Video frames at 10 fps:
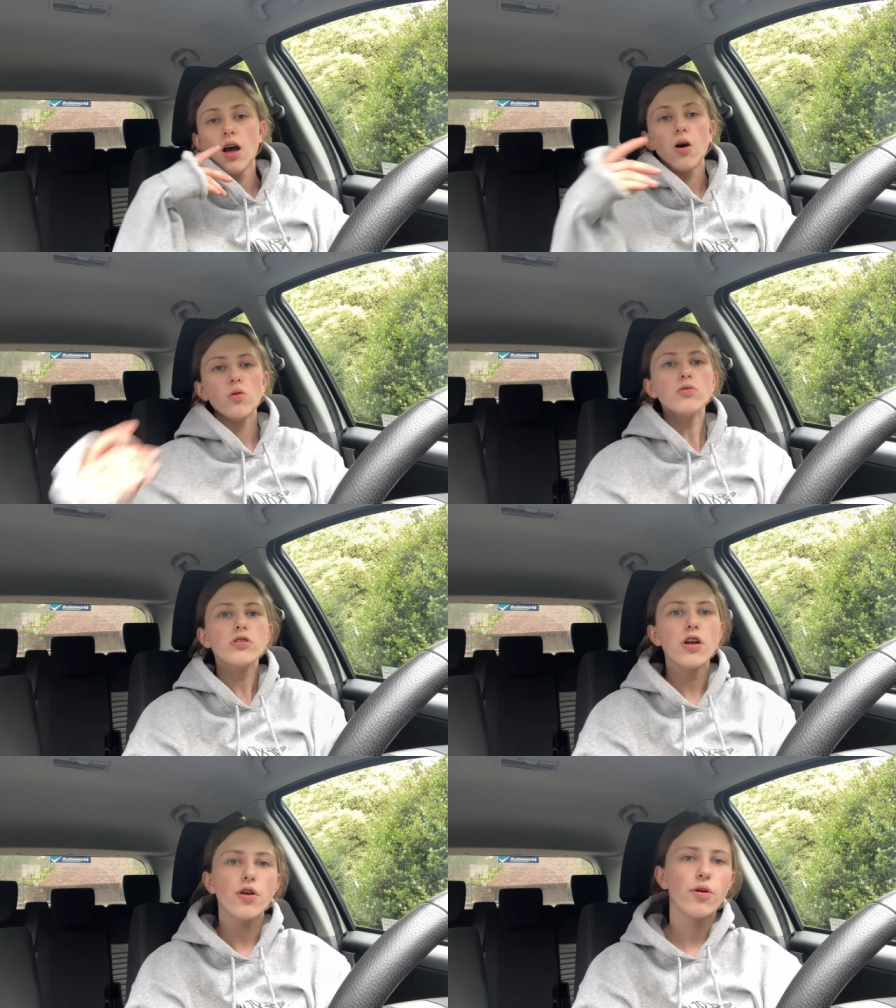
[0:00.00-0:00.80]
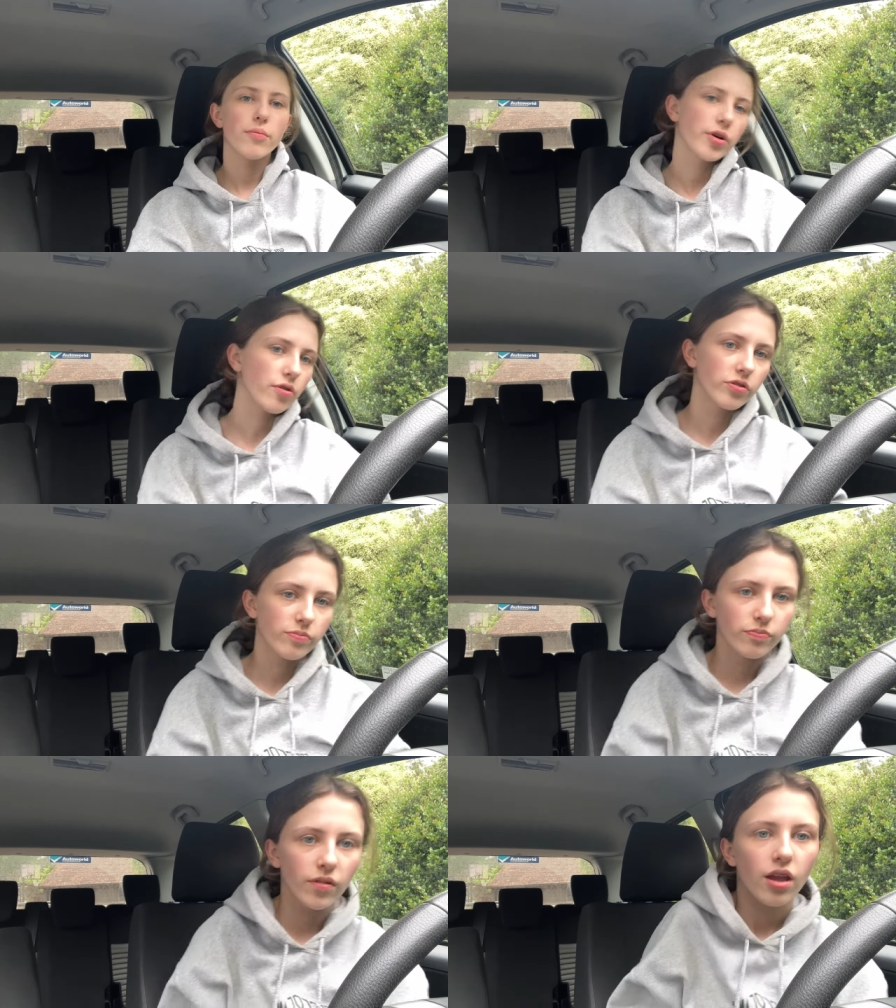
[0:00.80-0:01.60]
Also, oh my god,
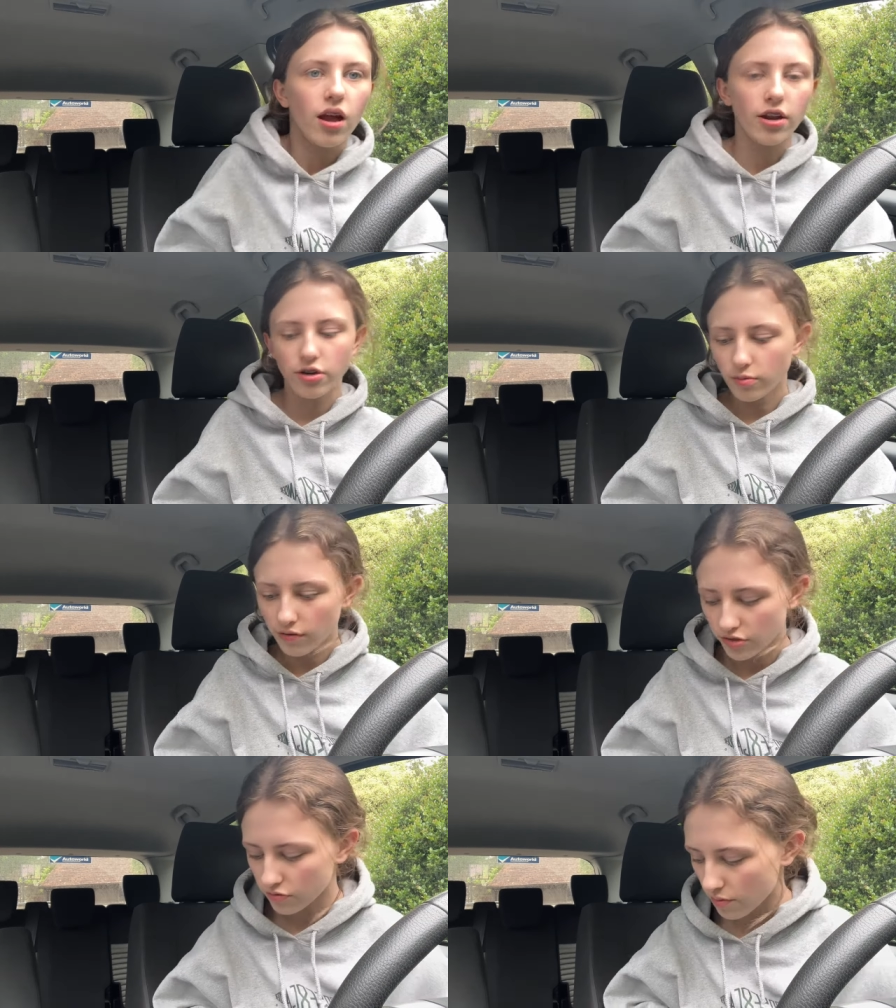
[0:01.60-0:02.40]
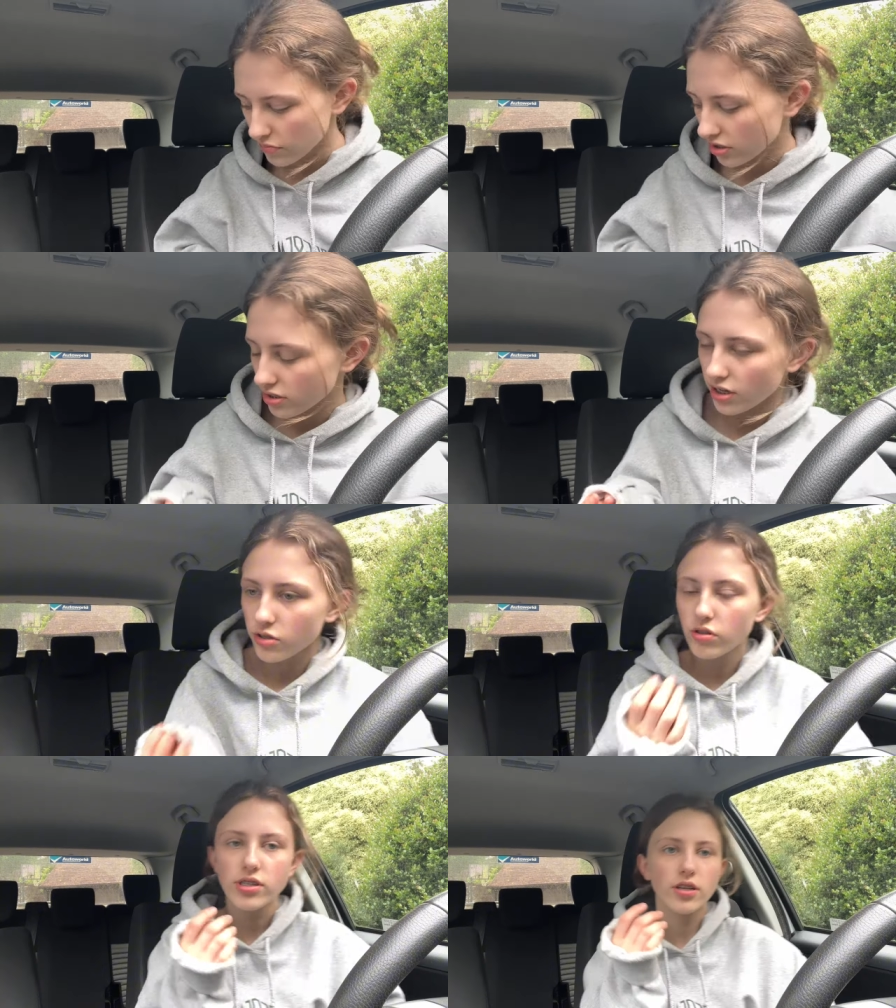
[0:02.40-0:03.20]
I don't know why I've just remembered this. I saw
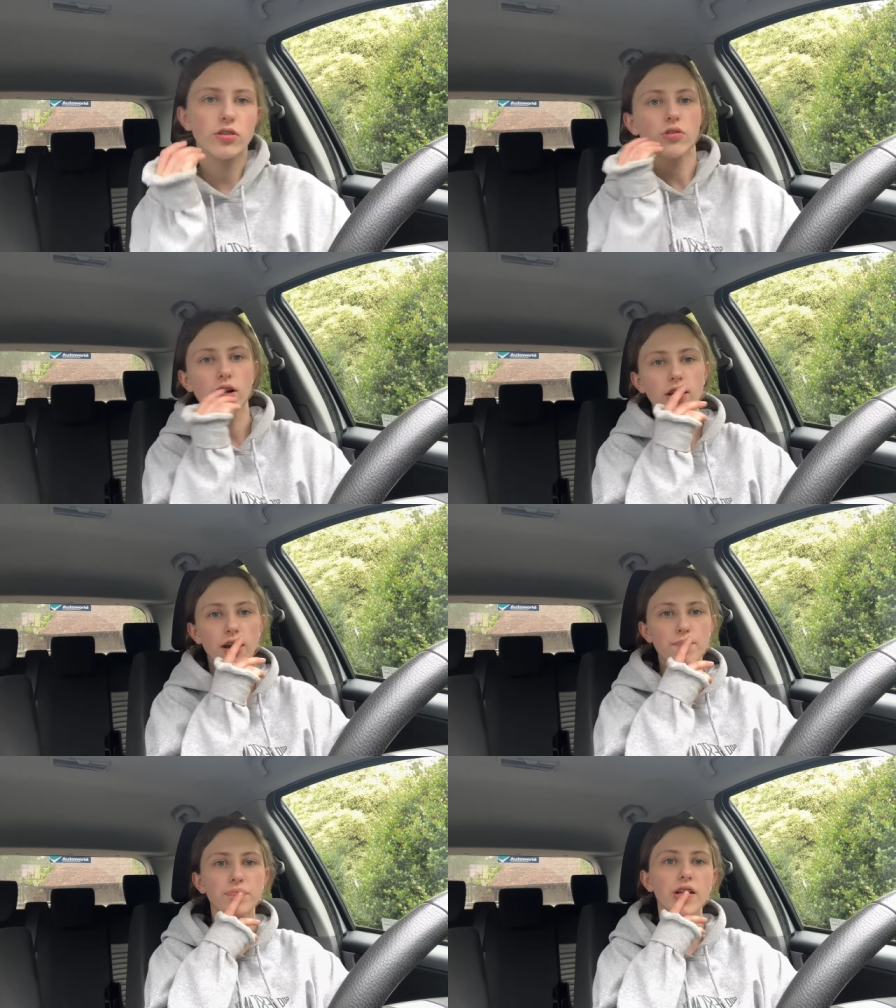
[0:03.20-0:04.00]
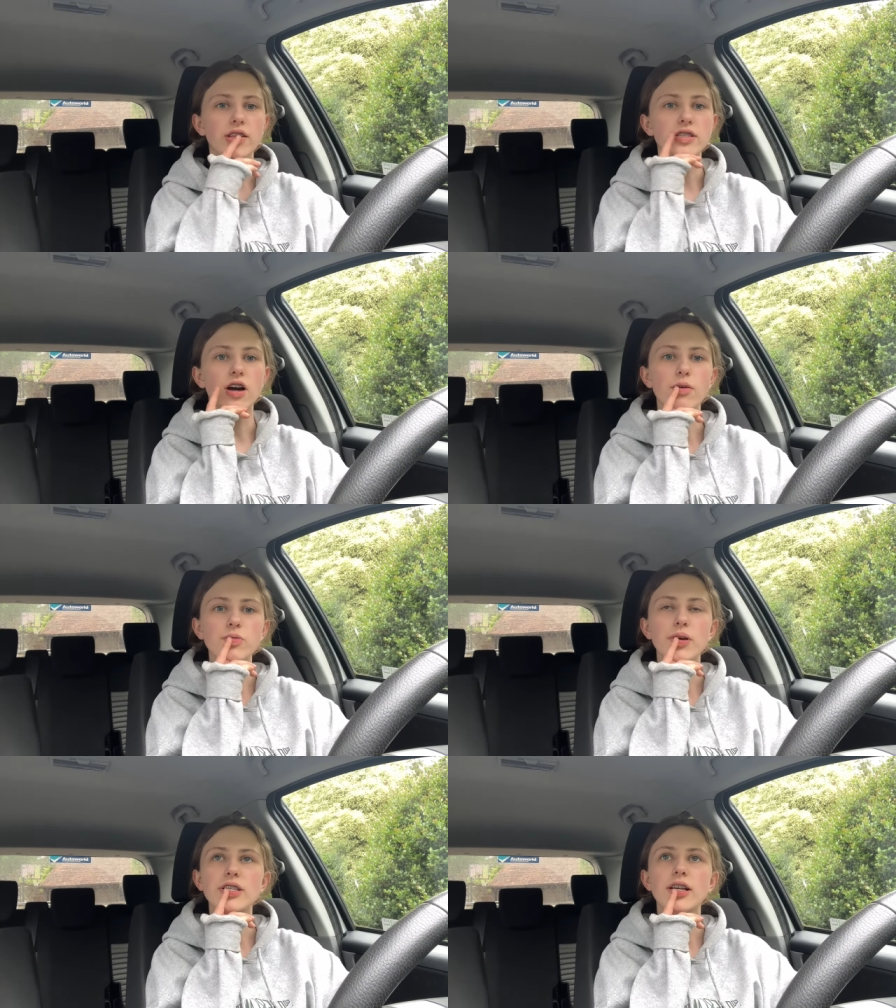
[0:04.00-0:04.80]
this TikTok earlier and this guy was
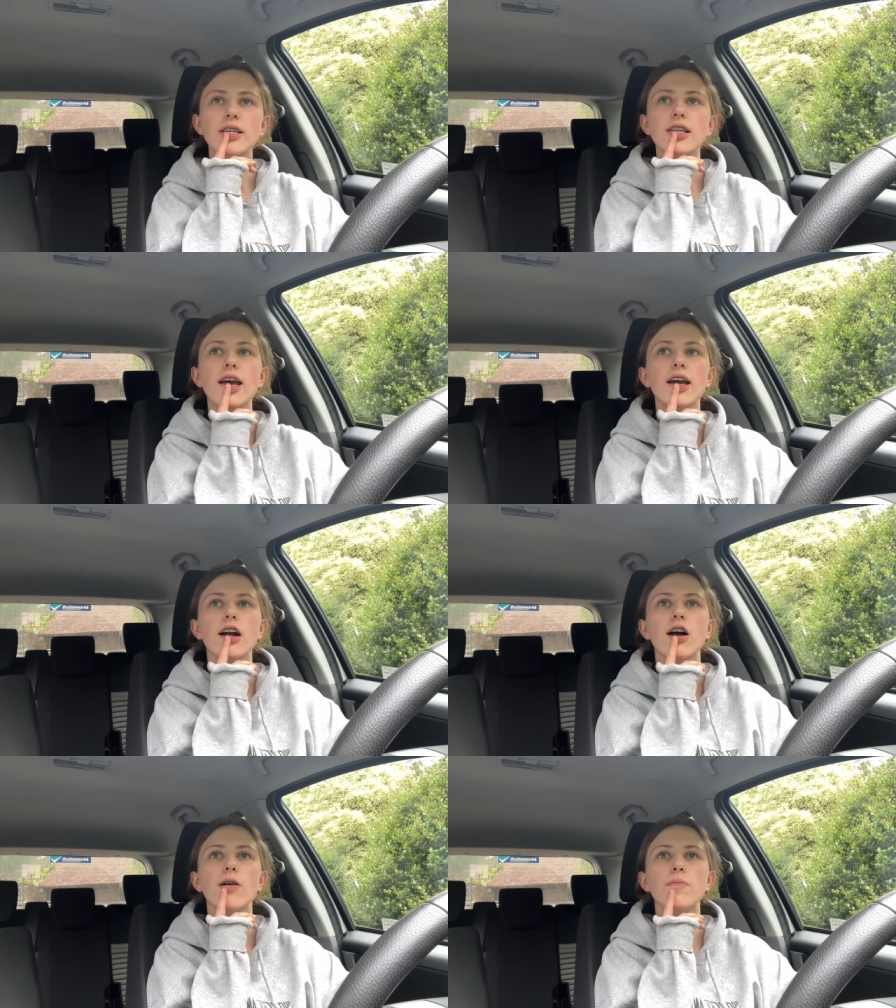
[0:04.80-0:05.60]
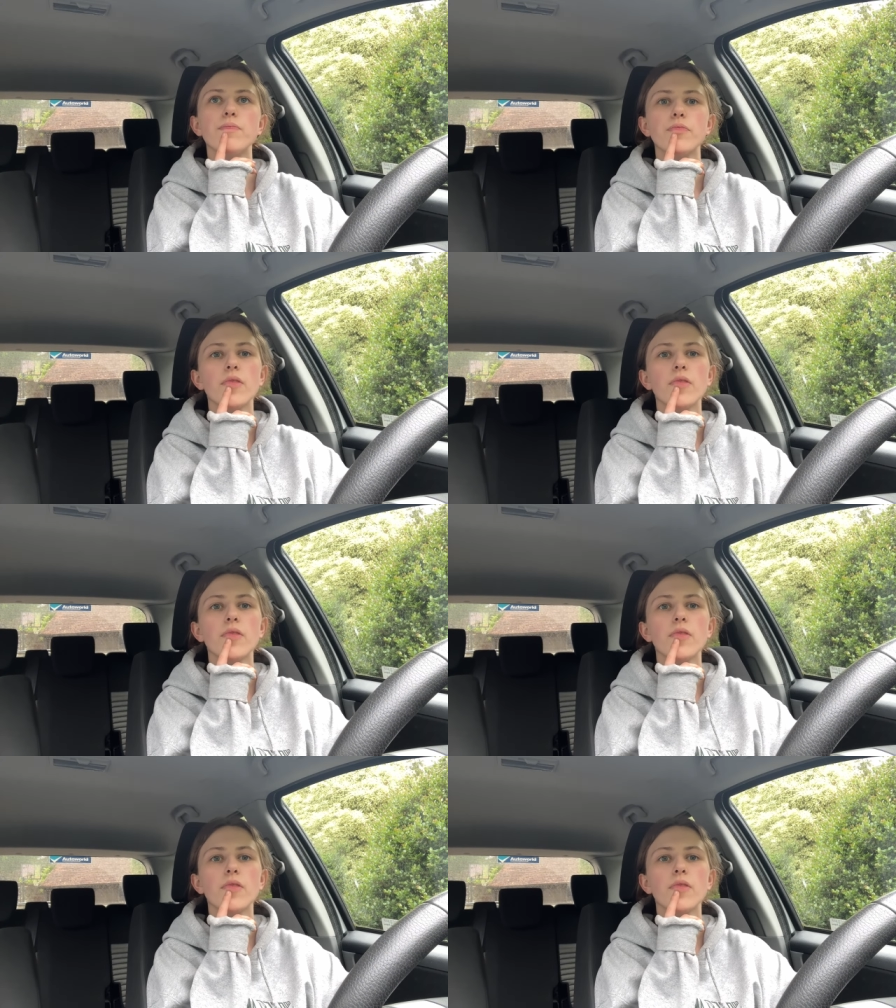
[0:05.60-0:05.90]
basically saying, um,